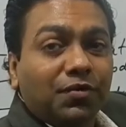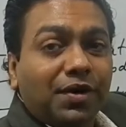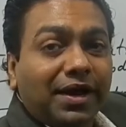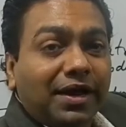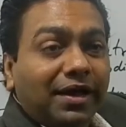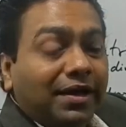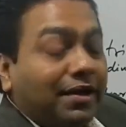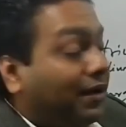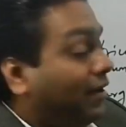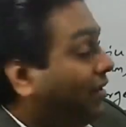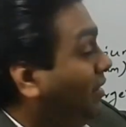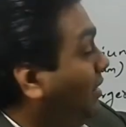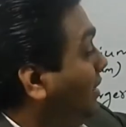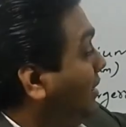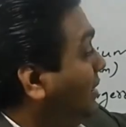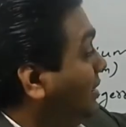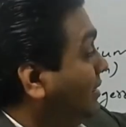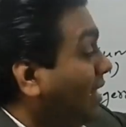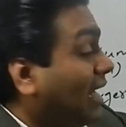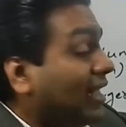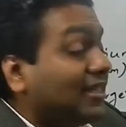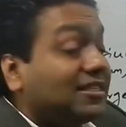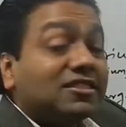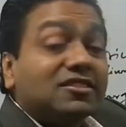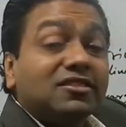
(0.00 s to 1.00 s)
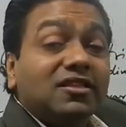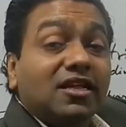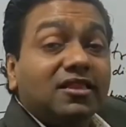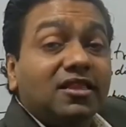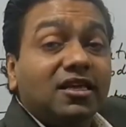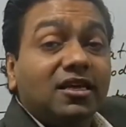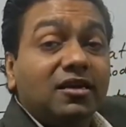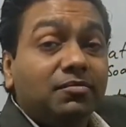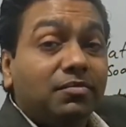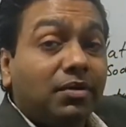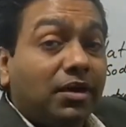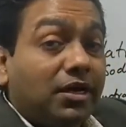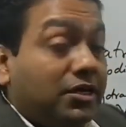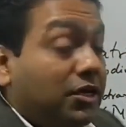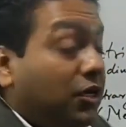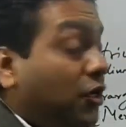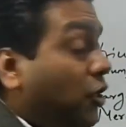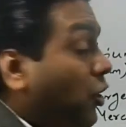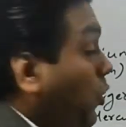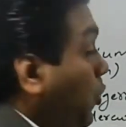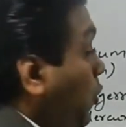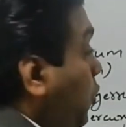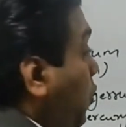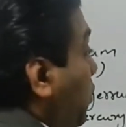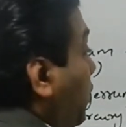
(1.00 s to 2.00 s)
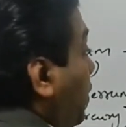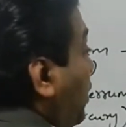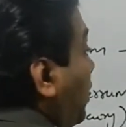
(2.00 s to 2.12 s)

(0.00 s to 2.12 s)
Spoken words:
here. That's nothing but your